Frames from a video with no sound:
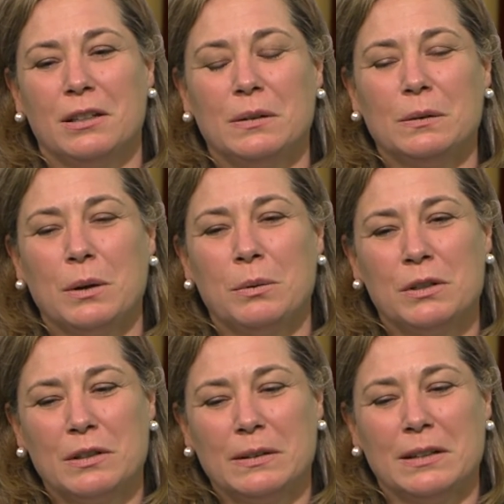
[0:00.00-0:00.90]
And so I
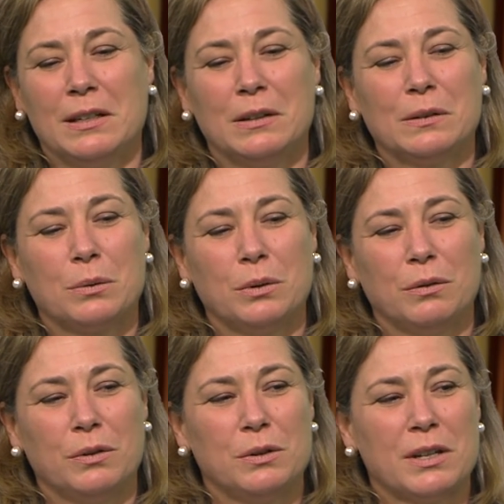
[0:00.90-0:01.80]
went to Sunday school a
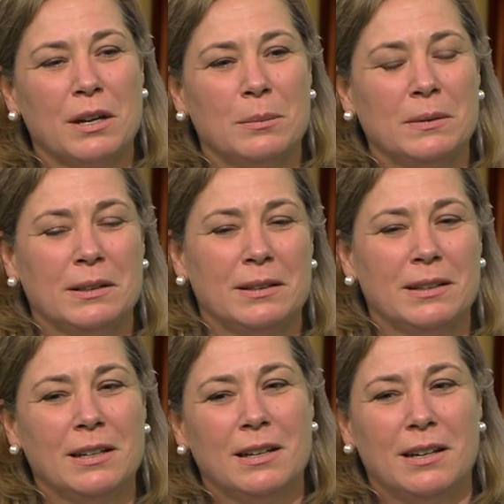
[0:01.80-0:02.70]
few times, and
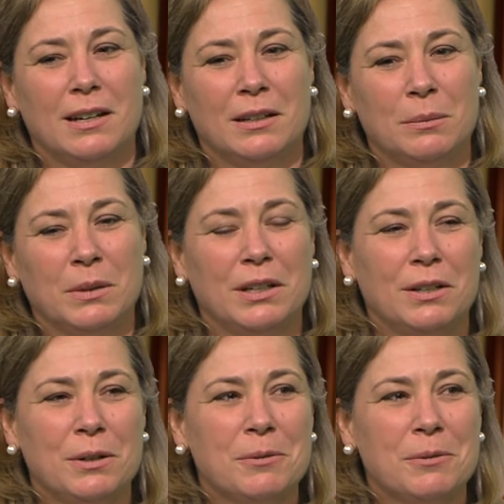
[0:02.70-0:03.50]
I'm like,